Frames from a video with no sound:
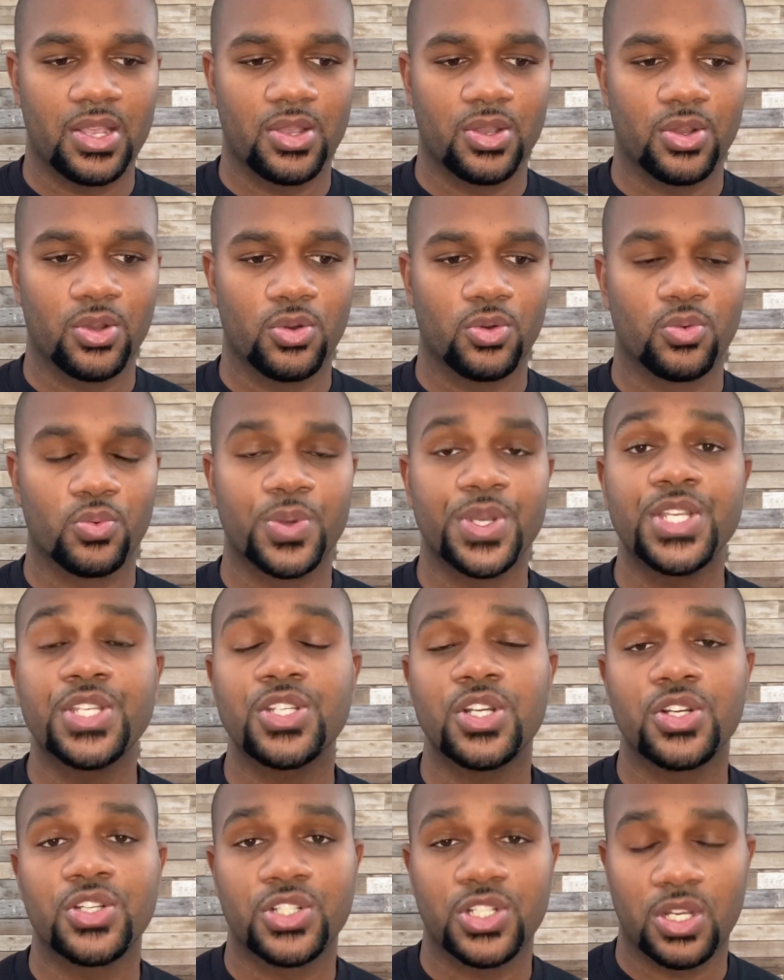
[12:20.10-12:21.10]

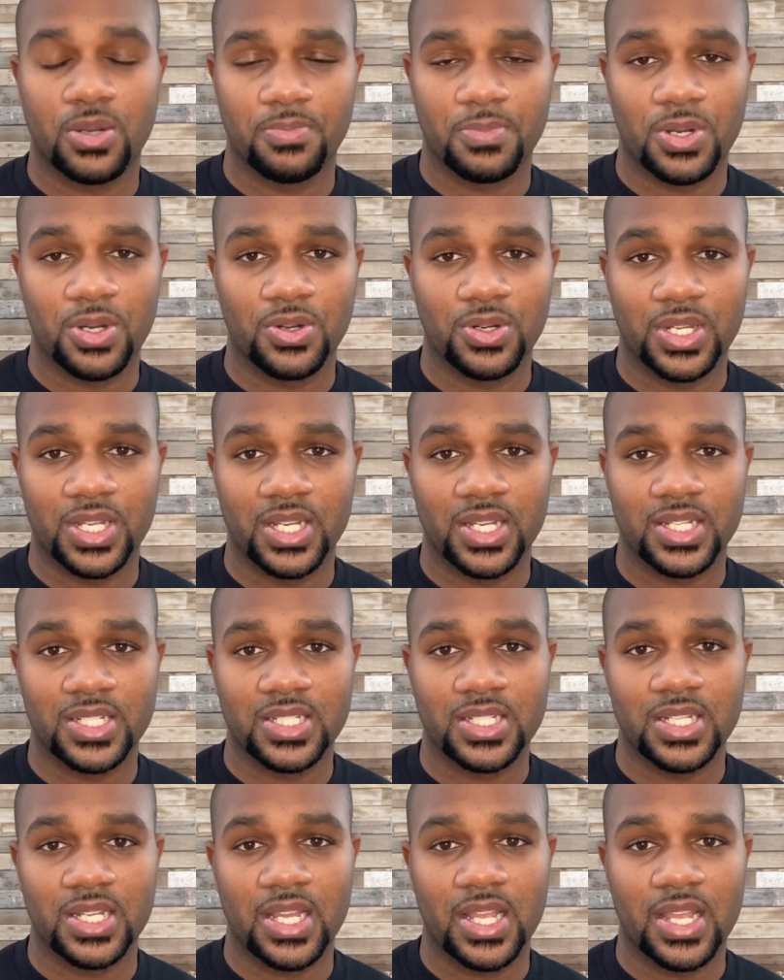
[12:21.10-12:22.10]
research component,
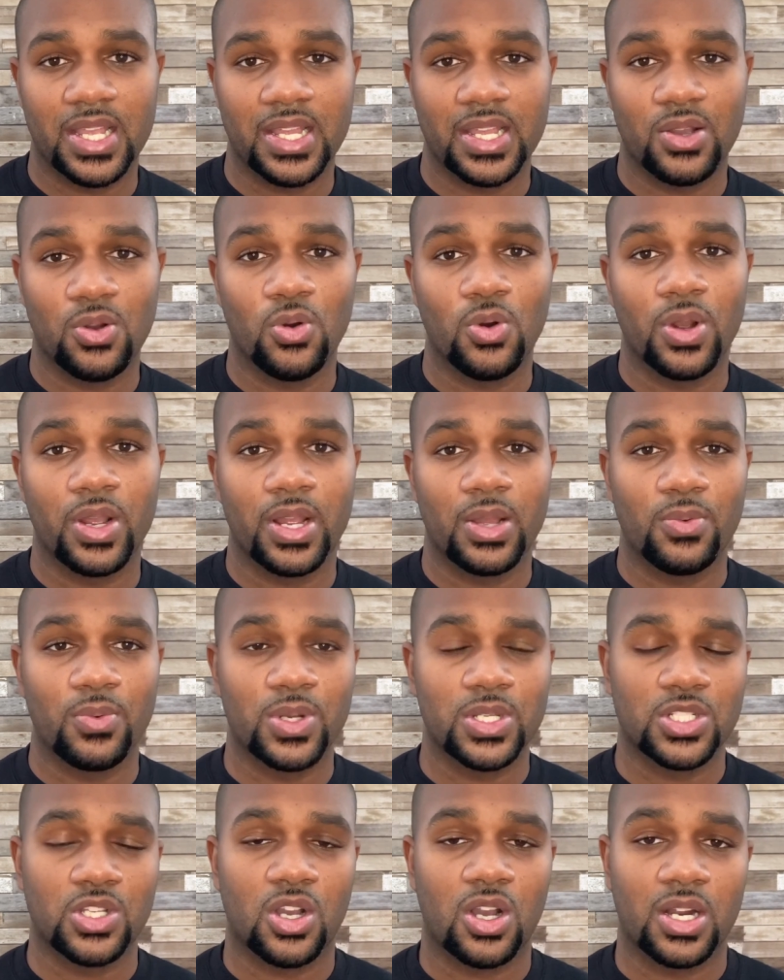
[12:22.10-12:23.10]
or
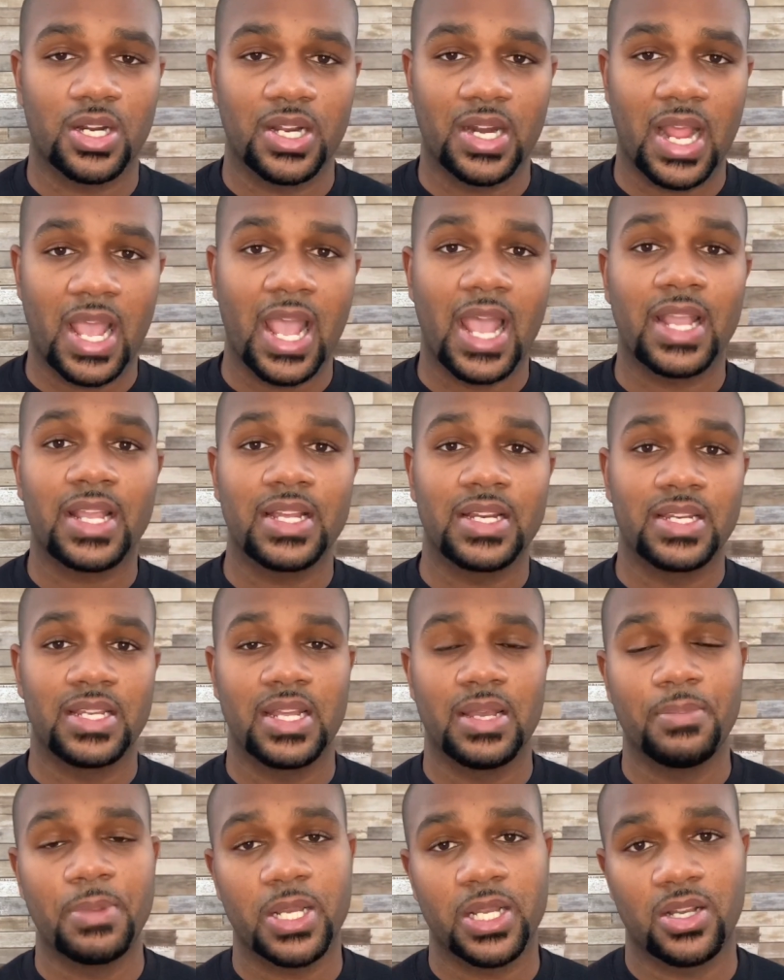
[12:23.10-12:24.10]
what's called an
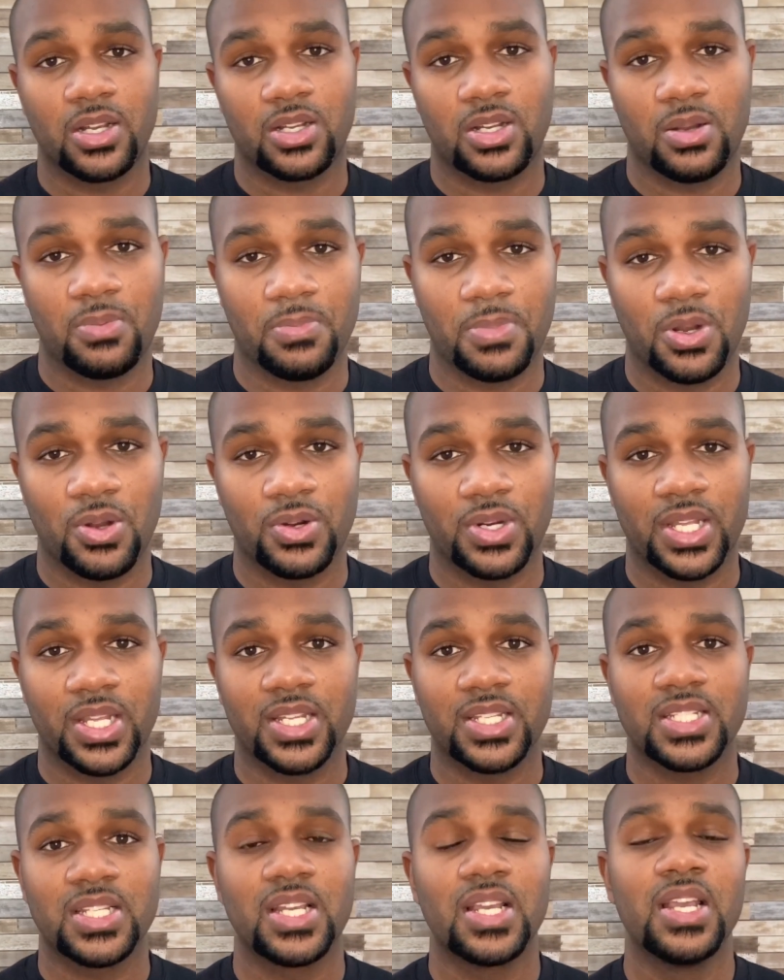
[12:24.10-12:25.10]
academic
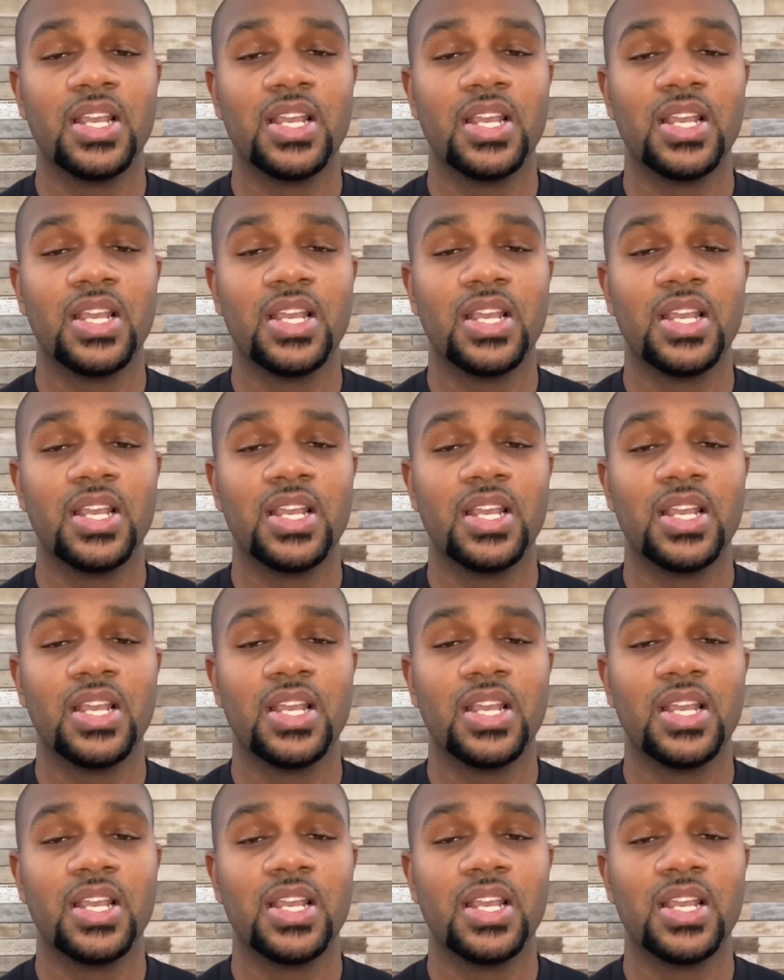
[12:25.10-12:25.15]
component.